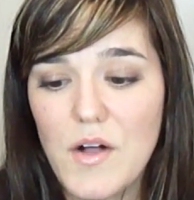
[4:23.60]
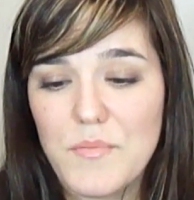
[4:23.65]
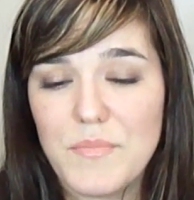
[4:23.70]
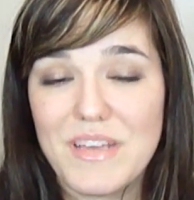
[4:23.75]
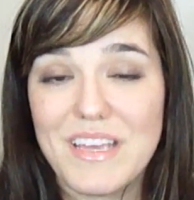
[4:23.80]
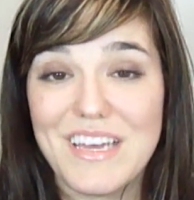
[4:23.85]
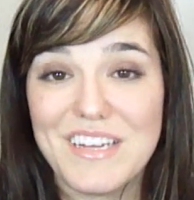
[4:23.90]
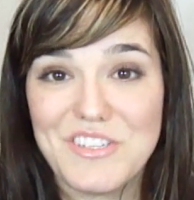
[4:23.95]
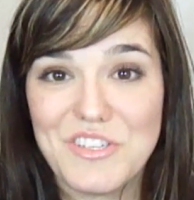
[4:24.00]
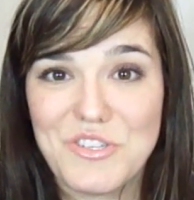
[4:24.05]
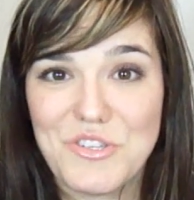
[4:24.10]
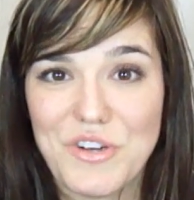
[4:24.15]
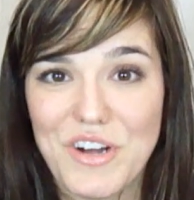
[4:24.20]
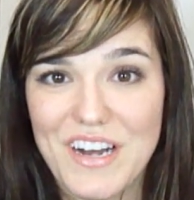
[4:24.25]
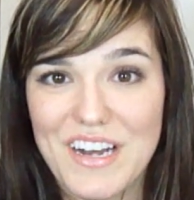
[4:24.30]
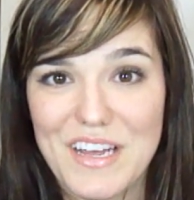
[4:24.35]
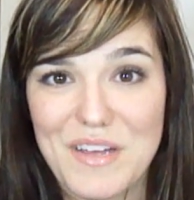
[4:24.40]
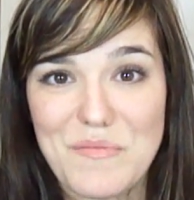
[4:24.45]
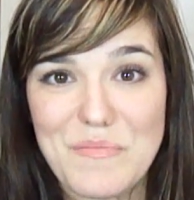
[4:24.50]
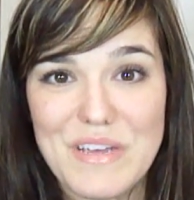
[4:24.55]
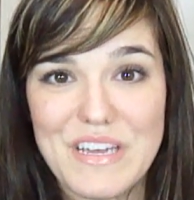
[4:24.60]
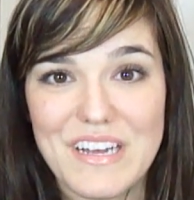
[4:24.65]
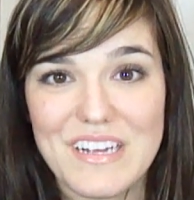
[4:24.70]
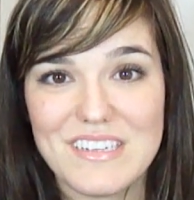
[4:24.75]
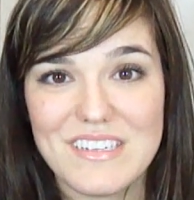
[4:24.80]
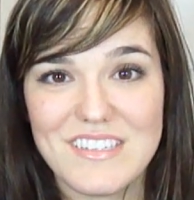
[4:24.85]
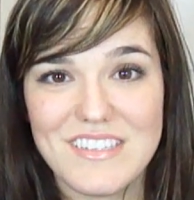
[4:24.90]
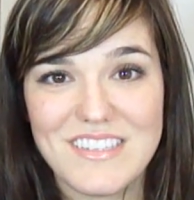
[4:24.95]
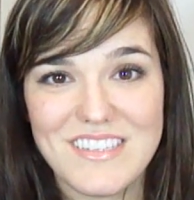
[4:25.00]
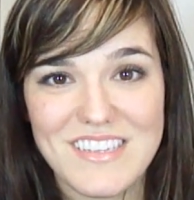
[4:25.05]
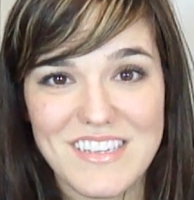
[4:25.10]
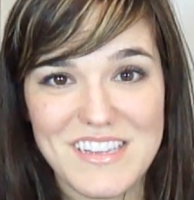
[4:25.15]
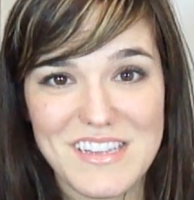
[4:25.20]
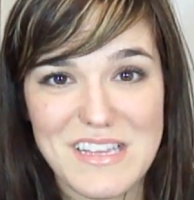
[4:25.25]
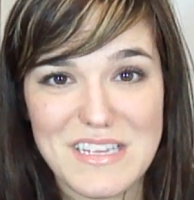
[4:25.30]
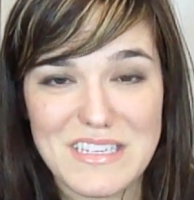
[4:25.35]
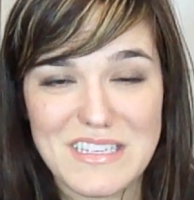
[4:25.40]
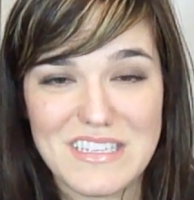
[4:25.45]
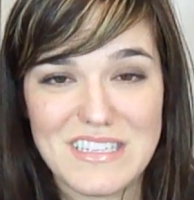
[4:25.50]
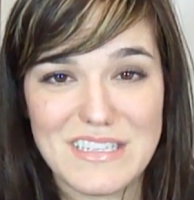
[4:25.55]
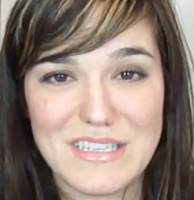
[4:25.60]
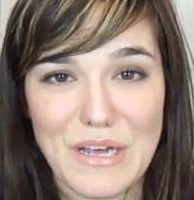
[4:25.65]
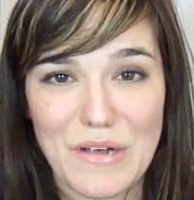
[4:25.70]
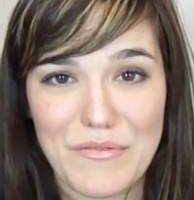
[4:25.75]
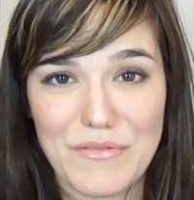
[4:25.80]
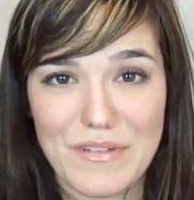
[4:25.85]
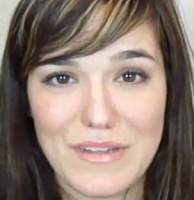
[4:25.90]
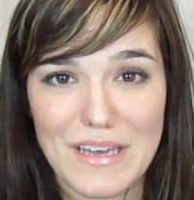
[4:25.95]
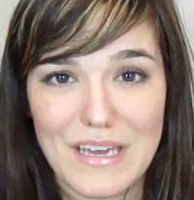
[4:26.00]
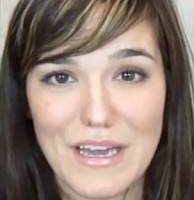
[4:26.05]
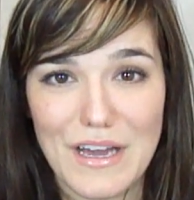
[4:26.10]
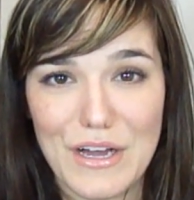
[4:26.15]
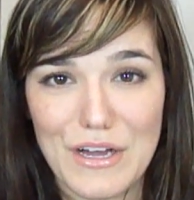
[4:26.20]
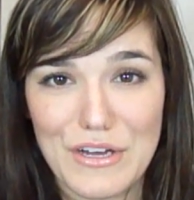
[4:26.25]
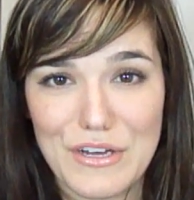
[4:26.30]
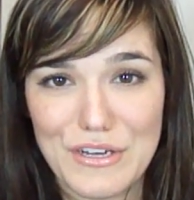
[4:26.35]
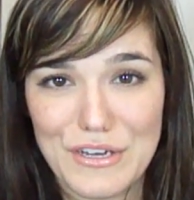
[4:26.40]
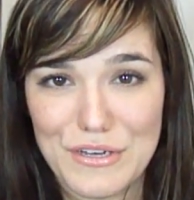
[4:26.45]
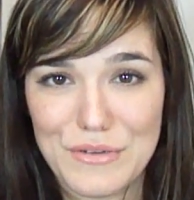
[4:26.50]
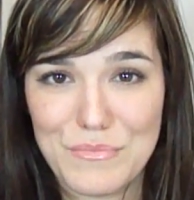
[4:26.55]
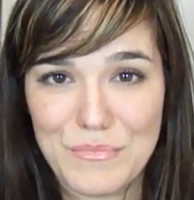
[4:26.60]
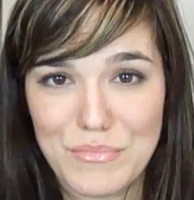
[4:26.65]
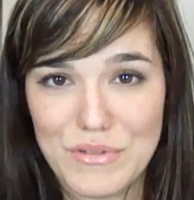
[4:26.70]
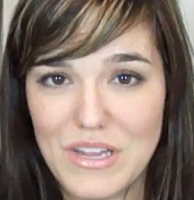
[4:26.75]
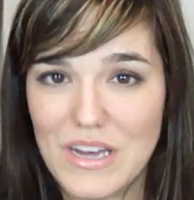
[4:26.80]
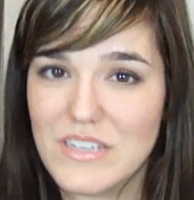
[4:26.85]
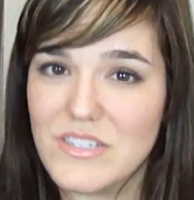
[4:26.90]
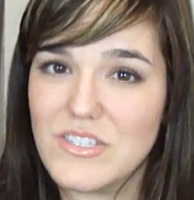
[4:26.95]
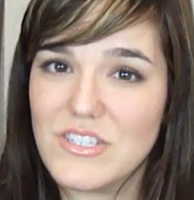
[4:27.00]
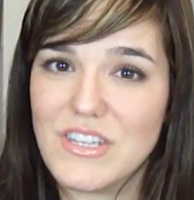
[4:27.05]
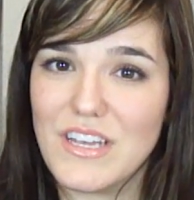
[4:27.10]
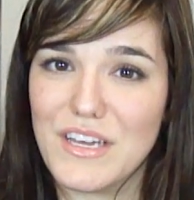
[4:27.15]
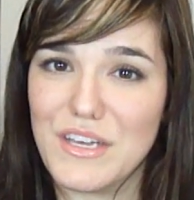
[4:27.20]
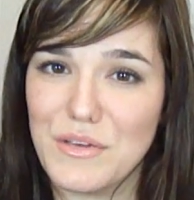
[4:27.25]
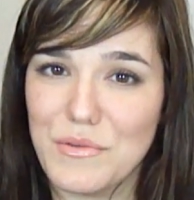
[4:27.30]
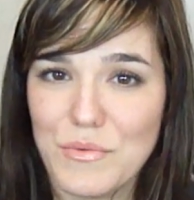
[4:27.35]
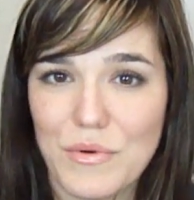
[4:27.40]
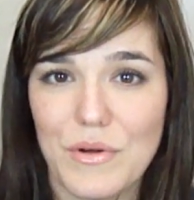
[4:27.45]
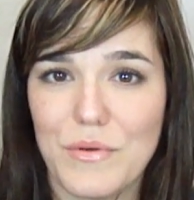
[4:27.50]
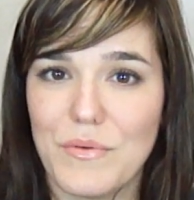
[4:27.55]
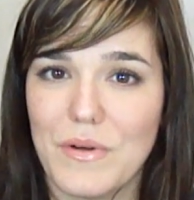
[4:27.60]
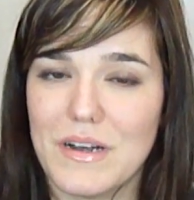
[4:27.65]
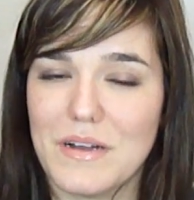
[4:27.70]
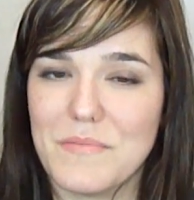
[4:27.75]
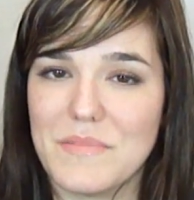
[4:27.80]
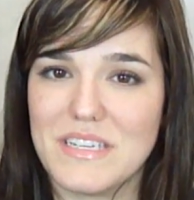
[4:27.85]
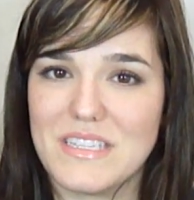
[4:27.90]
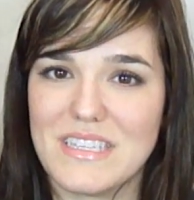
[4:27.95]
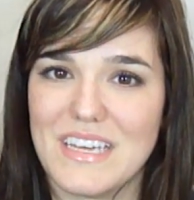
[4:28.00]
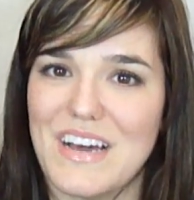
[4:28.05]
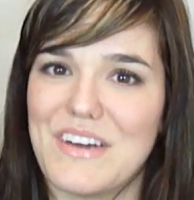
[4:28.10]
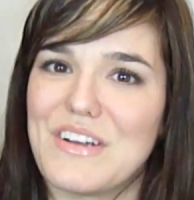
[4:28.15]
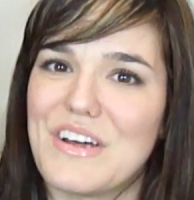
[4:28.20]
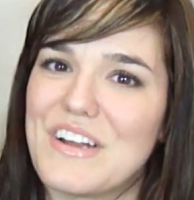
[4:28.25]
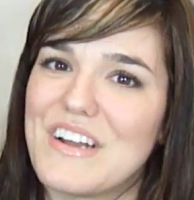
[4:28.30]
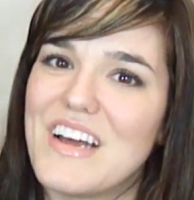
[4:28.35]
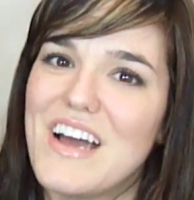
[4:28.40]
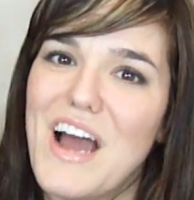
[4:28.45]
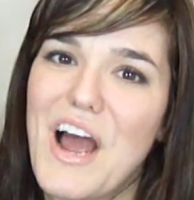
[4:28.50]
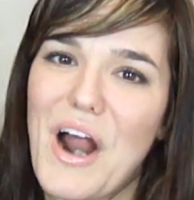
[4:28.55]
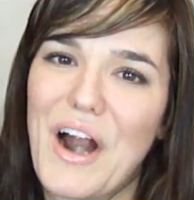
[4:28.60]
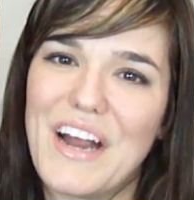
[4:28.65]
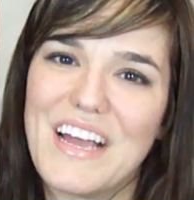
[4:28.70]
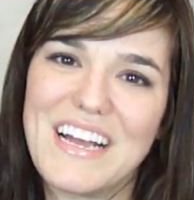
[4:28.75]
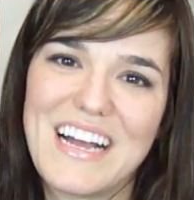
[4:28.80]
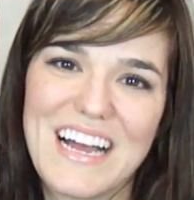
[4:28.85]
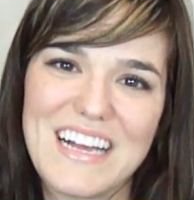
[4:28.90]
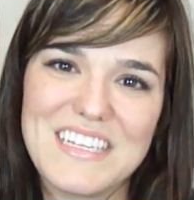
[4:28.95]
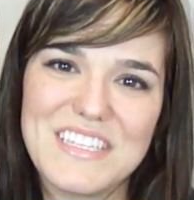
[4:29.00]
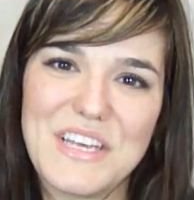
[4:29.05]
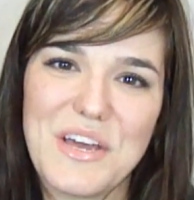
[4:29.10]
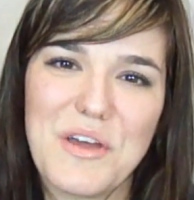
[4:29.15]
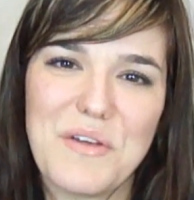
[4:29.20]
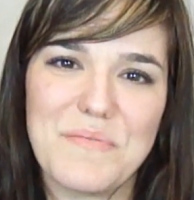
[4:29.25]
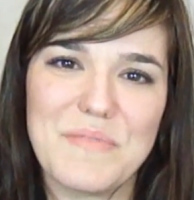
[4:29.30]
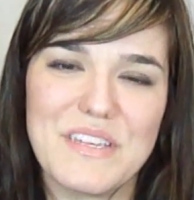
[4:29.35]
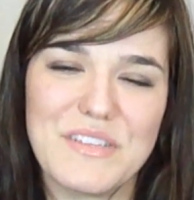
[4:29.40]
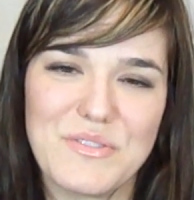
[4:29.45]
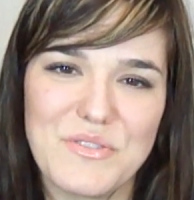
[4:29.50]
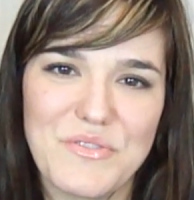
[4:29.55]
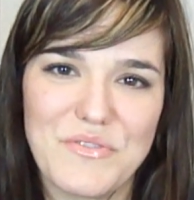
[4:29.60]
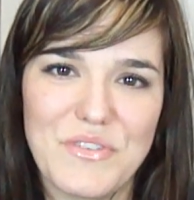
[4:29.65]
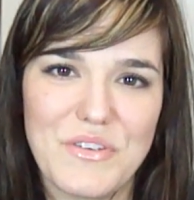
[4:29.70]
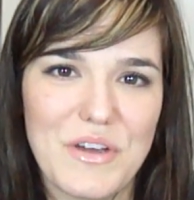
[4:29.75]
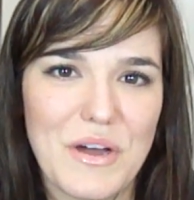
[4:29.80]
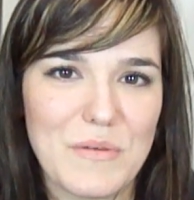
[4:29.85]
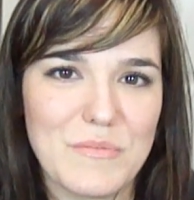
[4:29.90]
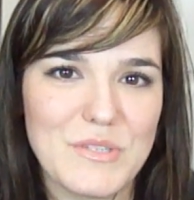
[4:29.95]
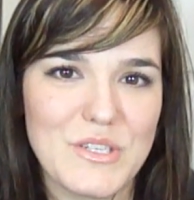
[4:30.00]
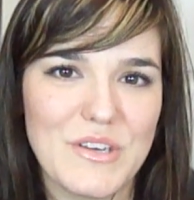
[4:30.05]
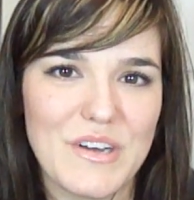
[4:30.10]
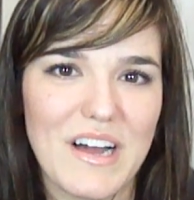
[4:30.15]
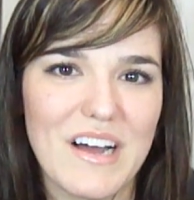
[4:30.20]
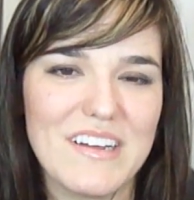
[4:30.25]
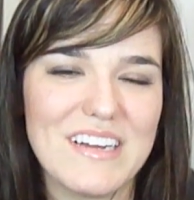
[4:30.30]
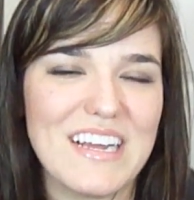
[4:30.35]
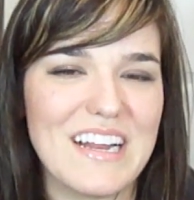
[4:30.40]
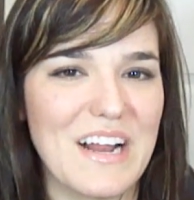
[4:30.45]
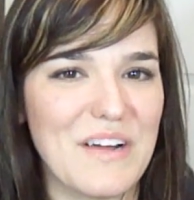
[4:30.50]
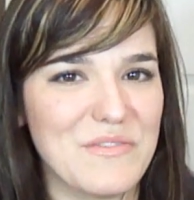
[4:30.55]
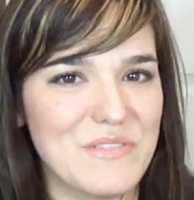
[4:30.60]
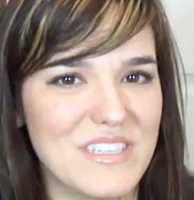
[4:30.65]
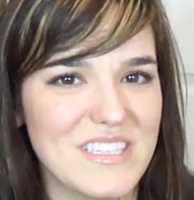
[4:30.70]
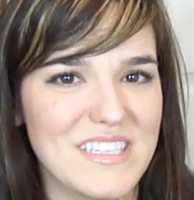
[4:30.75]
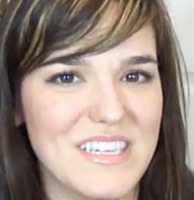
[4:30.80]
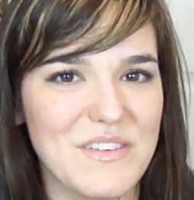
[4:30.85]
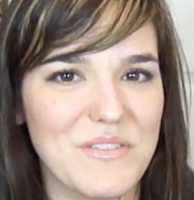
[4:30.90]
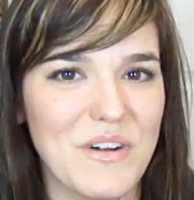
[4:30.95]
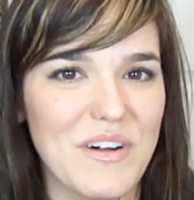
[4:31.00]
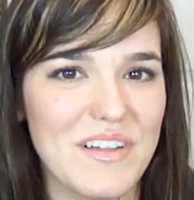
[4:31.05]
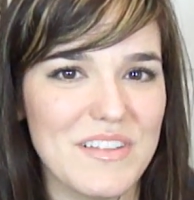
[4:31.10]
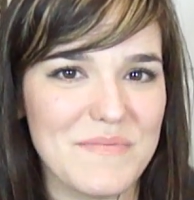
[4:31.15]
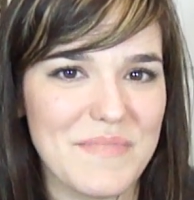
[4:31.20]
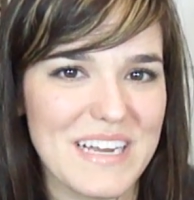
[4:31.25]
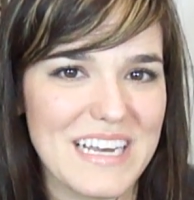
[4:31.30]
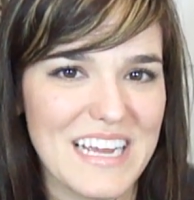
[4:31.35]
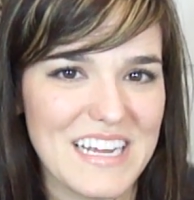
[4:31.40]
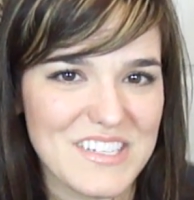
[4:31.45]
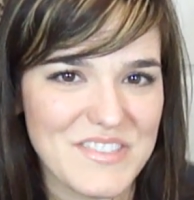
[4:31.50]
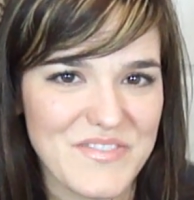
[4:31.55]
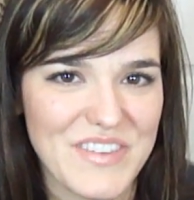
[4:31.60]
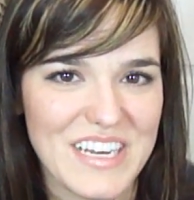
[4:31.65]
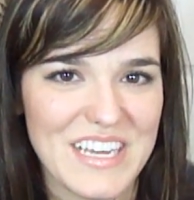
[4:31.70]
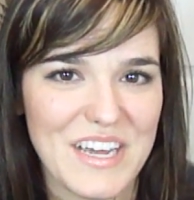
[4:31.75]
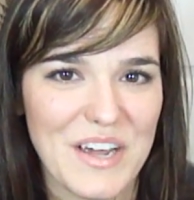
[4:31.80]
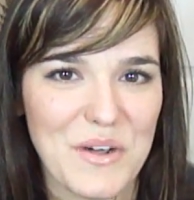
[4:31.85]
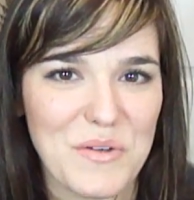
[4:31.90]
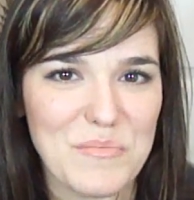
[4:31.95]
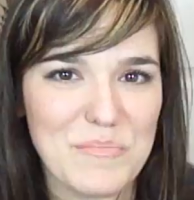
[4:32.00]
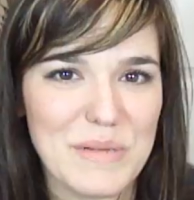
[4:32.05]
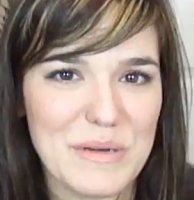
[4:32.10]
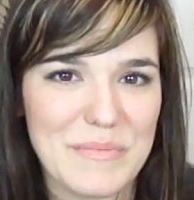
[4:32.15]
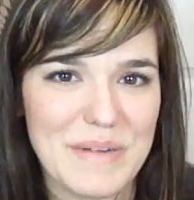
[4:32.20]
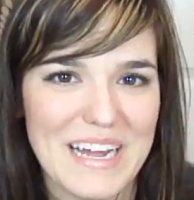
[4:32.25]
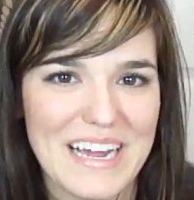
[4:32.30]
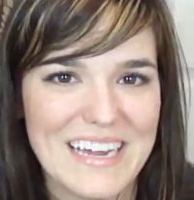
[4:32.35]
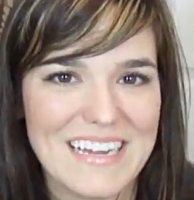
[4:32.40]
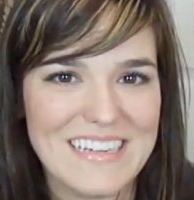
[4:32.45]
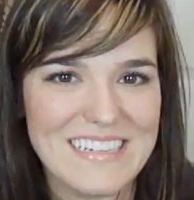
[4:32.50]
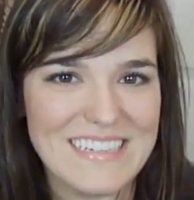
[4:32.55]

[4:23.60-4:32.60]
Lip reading: get to trying it, because this is definitely a good blush that you won't want to miss out on. Alright guys, I hope this review helped you out, and I will see you all in my next video. Bye bye.